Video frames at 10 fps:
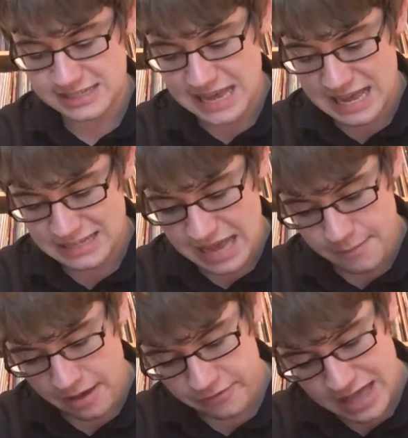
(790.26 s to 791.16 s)
I said,
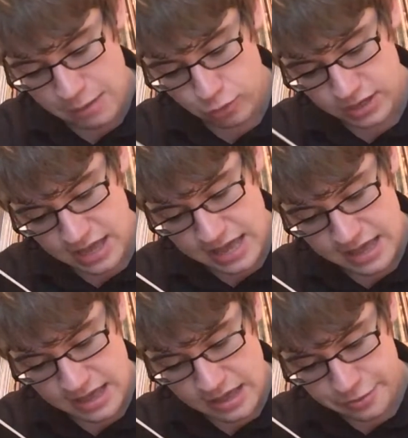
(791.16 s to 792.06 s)
I forget what
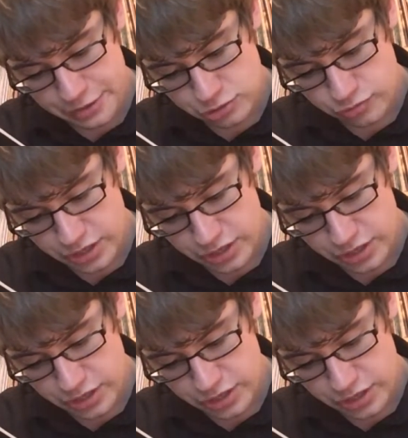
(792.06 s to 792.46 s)
year this